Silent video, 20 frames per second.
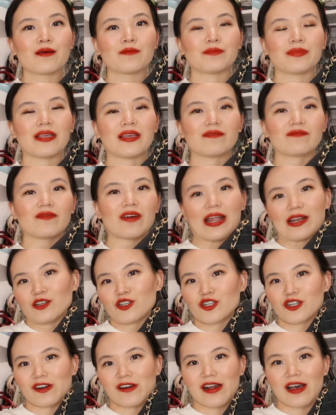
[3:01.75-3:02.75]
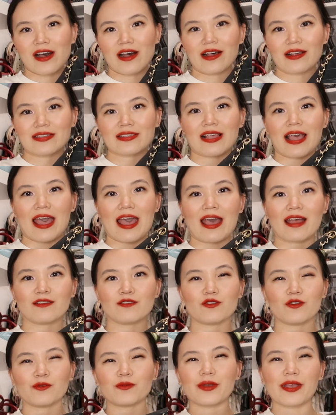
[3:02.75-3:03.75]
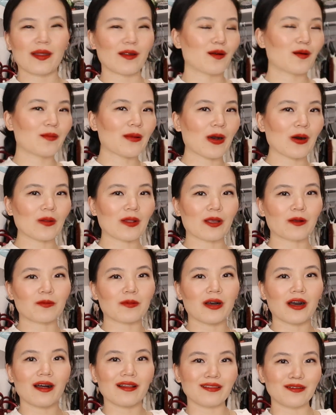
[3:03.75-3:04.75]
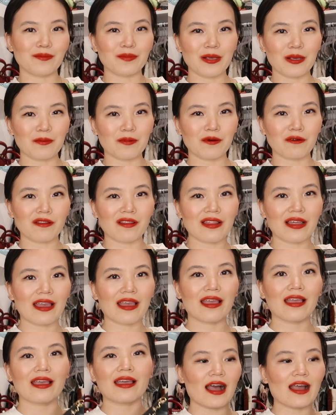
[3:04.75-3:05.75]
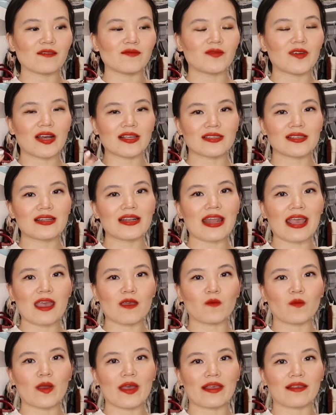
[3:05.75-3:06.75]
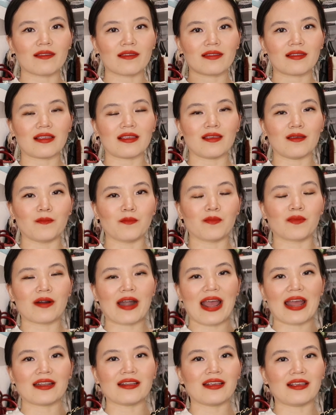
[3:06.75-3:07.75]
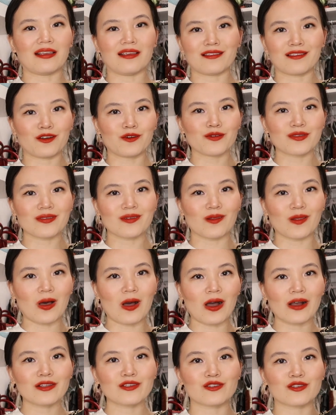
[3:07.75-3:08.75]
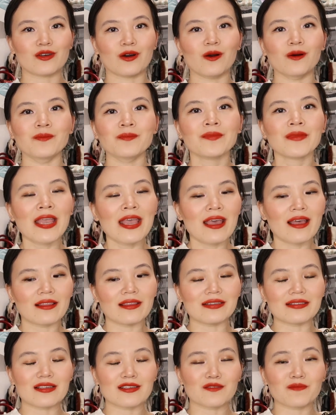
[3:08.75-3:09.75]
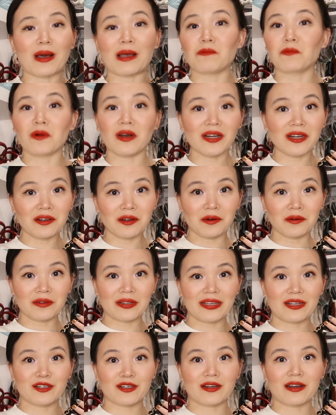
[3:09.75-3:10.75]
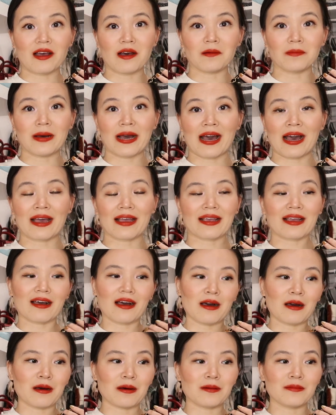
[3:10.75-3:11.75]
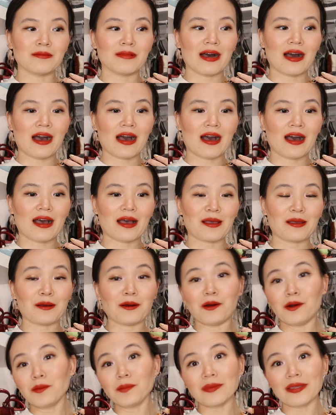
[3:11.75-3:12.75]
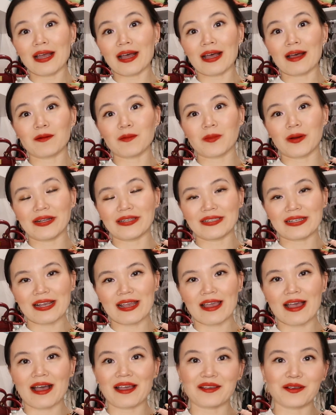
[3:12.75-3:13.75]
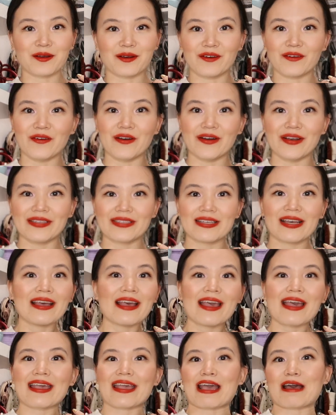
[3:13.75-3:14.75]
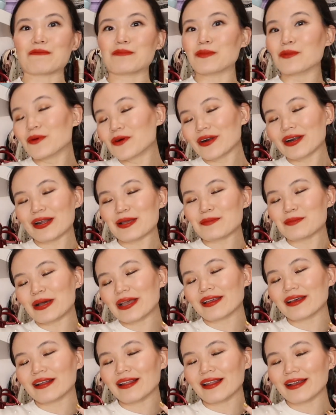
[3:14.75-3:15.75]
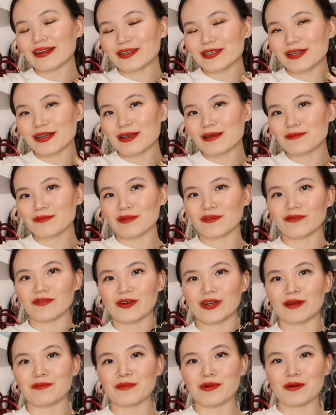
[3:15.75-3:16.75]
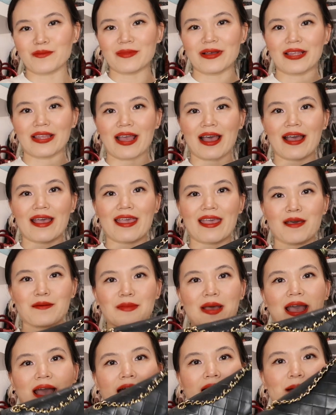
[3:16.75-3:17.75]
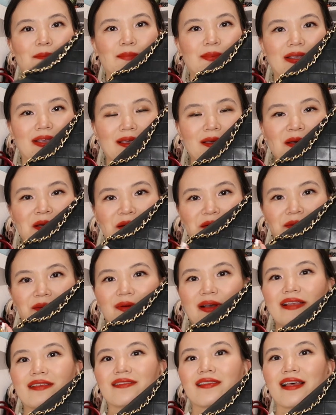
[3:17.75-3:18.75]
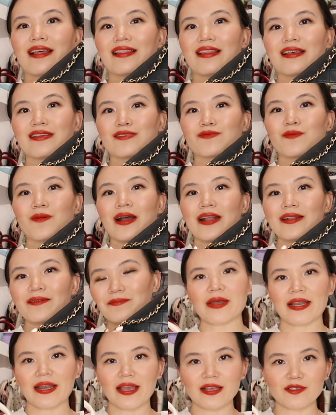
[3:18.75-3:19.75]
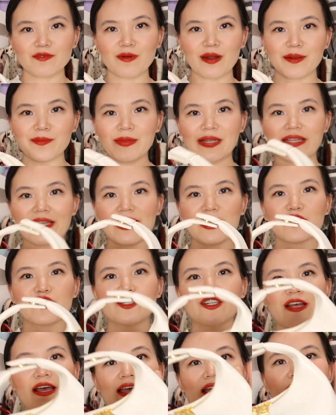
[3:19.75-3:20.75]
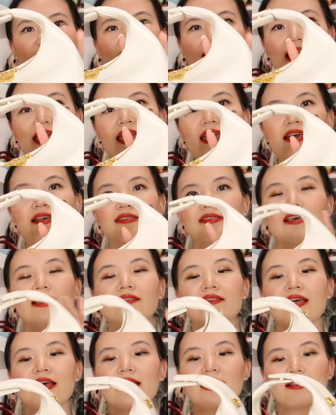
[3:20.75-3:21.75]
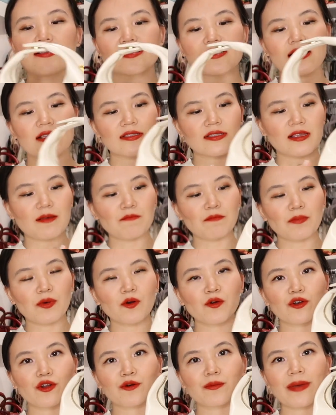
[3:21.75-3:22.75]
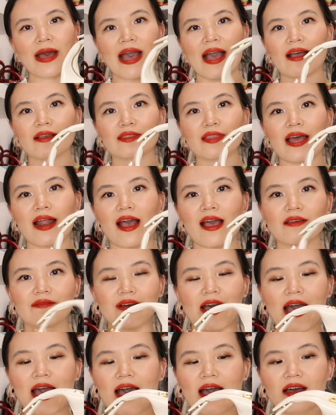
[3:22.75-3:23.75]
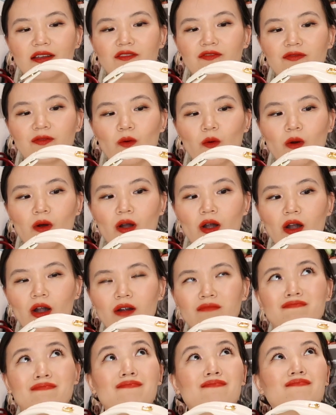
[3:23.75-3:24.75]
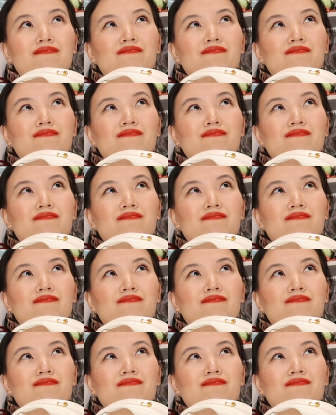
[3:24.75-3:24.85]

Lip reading: be adventurous and don't care about like what other people think. I resonate with the brand ethos a lot, so this is my one and only Chanel bag. I hope that one day I could get more in my collection, but for the moment I am happy with this one. My next recommendation is this Simbono bag that I've had for